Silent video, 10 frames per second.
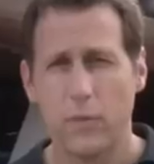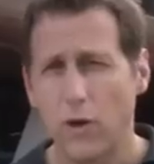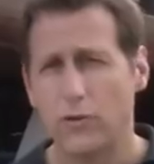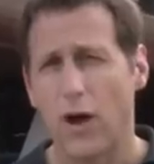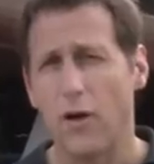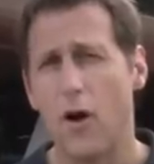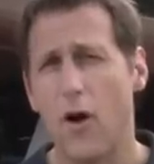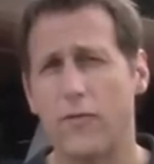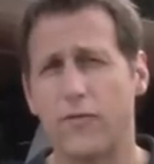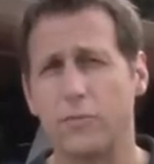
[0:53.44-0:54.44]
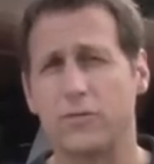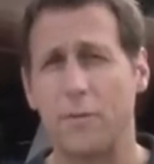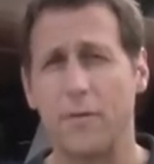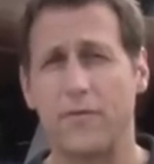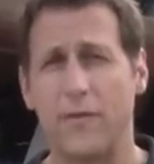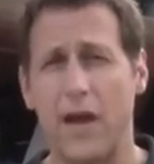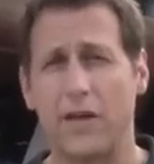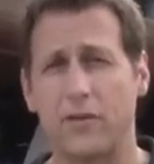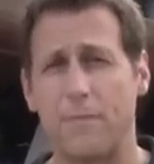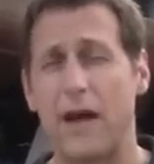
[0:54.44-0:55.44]
We also heard from some of the
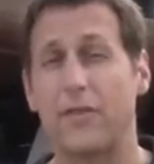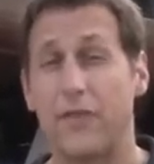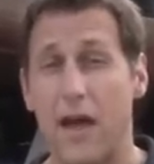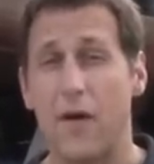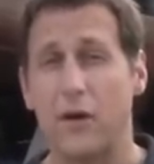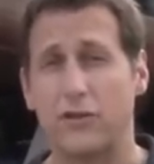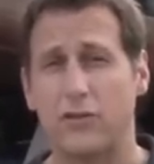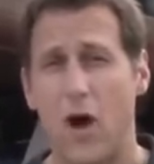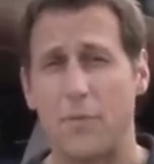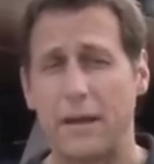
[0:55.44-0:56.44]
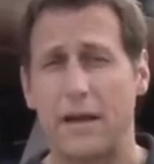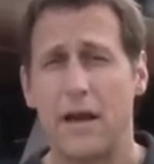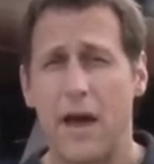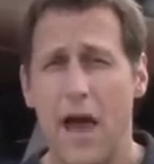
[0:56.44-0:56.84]
fans about their excitement